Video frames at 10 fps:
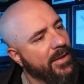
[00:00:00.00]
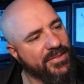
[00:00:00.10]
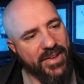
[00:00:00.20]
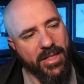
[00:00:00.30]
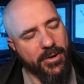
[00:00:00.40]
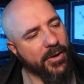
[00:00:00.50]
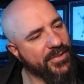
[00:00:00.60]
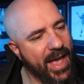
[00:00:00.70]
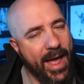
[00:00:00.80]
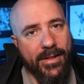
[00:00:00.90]
Jalen
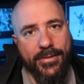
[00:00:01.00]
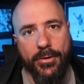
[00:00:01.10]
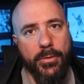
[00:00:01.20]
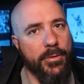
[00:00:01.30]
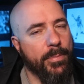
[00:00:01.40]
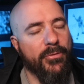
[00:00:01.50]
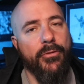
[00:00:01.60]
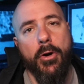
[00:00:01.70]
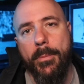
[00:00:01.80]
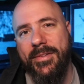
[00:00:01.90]
Hurts' attitude, his
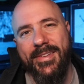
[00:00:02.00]
performance,